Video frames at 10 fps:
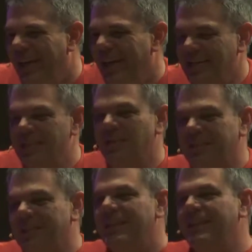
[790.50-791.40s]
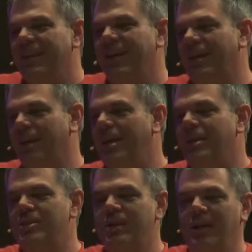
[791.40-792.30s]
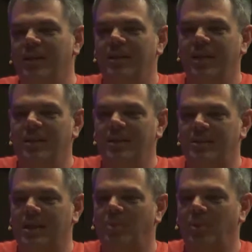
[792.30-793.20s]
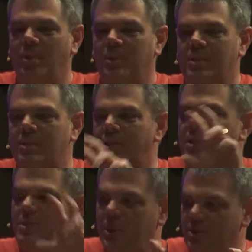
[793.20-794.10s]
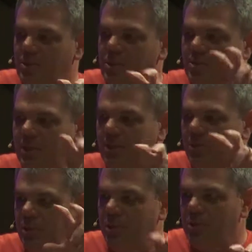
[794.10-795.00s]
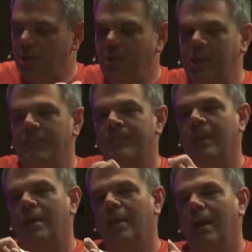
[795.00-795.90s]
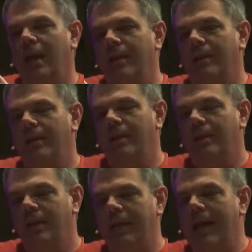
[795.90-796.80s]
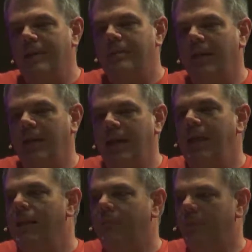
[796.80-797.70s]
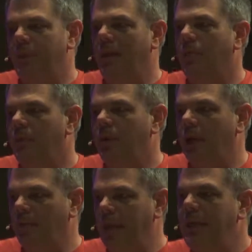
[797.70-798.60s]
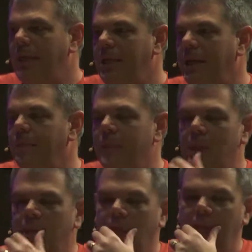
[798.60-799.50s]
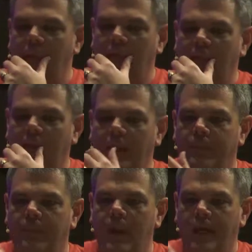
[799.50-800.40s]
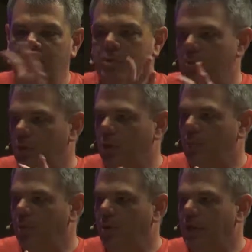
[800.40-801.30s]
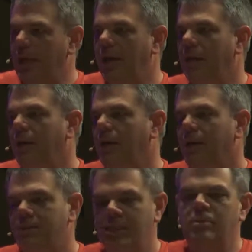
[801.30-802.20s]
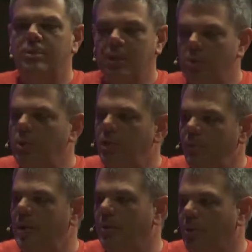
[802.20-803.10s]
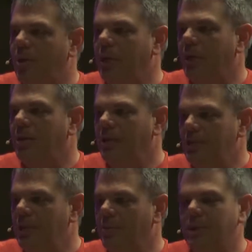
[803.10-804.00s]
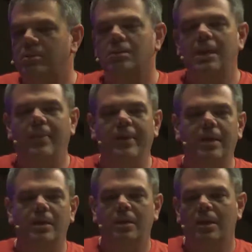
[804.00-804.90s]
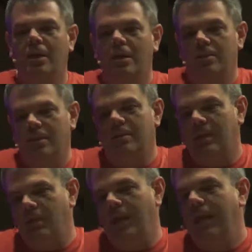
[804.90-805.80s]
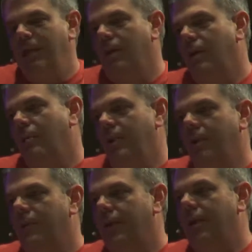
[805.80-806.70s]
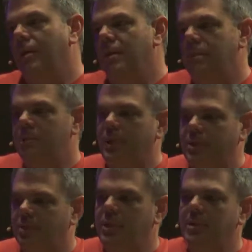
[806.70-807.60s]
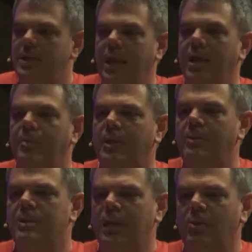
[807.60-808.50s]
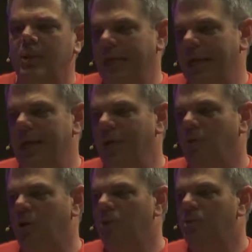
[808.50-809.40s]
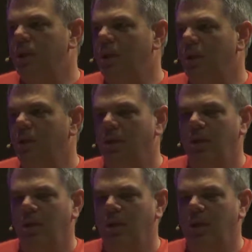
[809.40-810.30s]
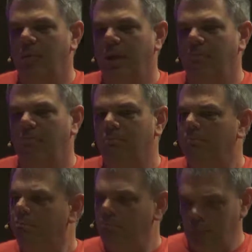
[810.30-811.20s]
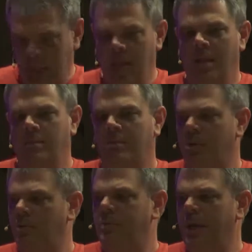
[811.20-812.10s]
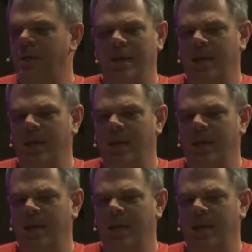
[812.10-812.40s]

And so we're sitting there at lunch, and this couple wants to start special needs ministry in Turkey. And the guy's like, hey, I'm from Albania, and I do some work in Bulgaria. And Sandra's like, well, you've been to Bulgaria, Lee, tell them about your time there. And so I was like, well, hey, I've been over there and did special needs camp. And he was like, with a guy named Grosdon? And I'm like, yeah, Grosdon?